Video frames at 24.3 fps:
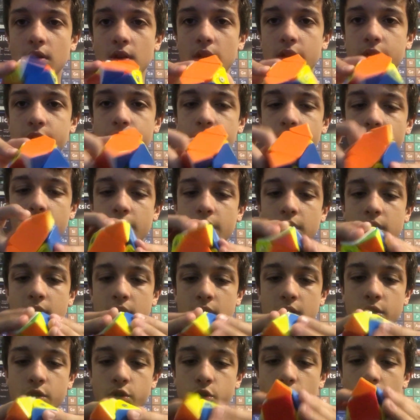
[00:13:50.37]
It's really
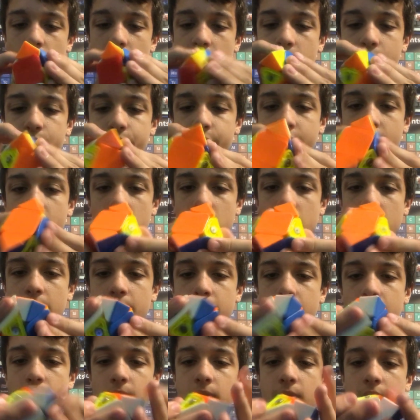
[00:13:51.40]
enjoyable to solve,
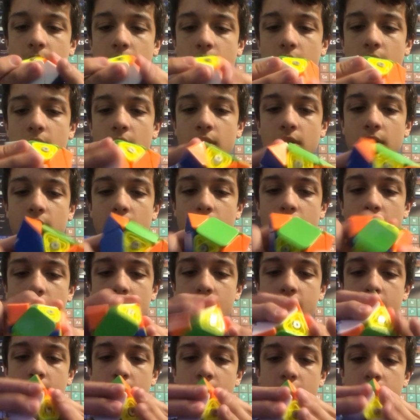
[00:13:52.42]

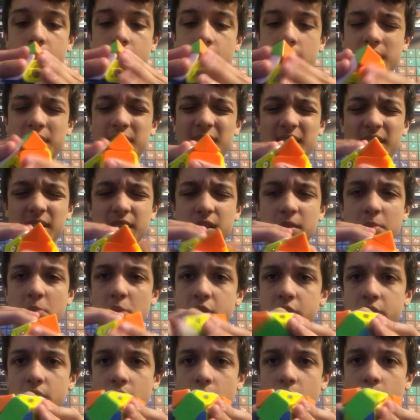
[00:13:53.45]
and I think it's the
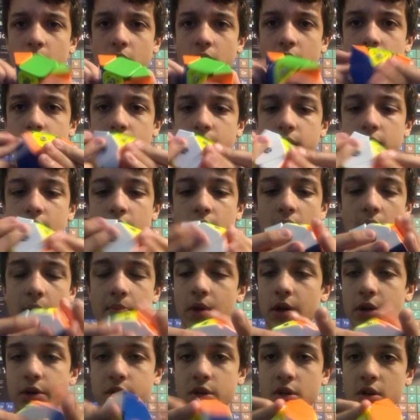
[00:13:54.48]
best on the market still. I'm
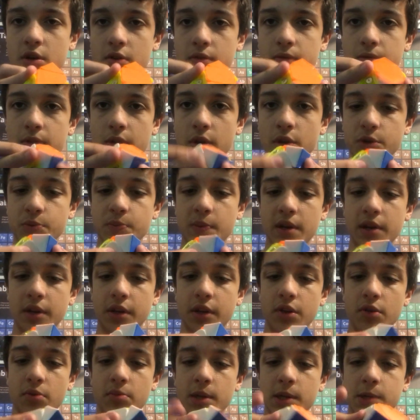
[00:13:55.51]
not sure if there's been a
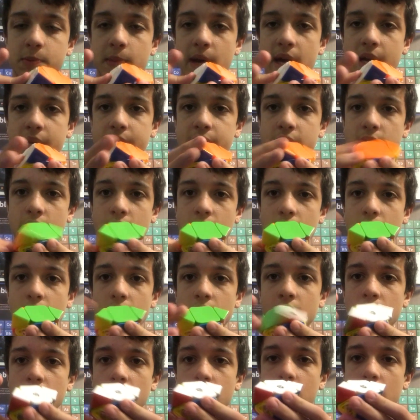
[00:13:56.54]
cube that's passed it yet,
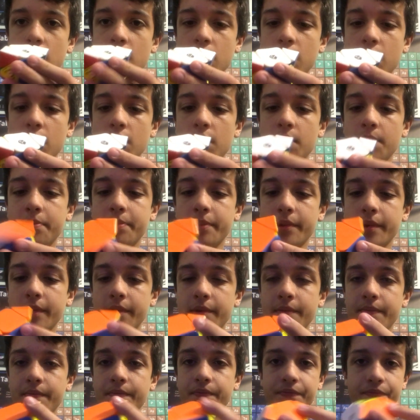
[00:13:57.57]

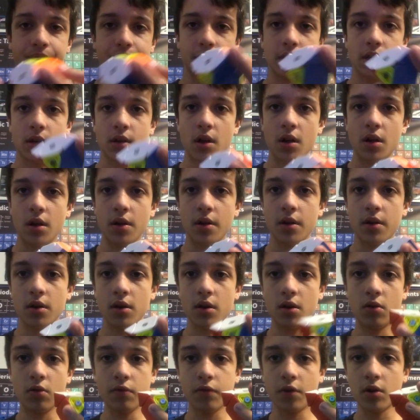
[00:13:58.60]
but
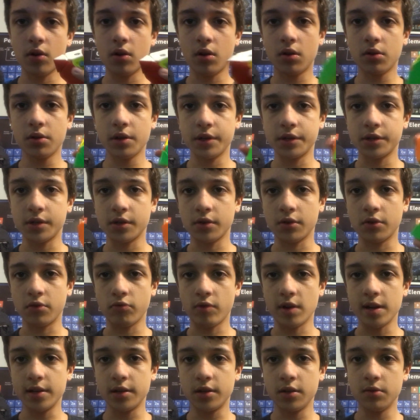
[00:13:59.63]
overall, it's a
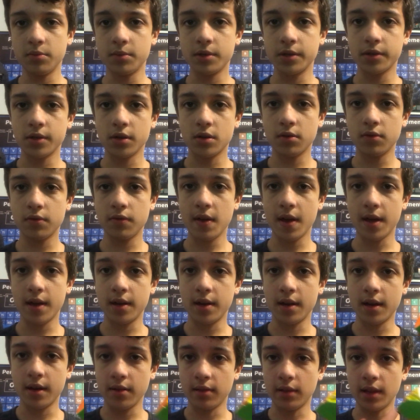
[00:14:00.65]
great cube to solve,
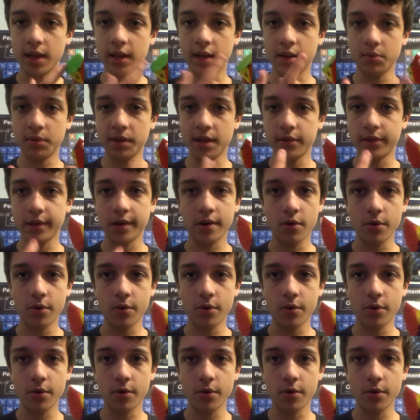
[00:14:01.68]
and I like it without the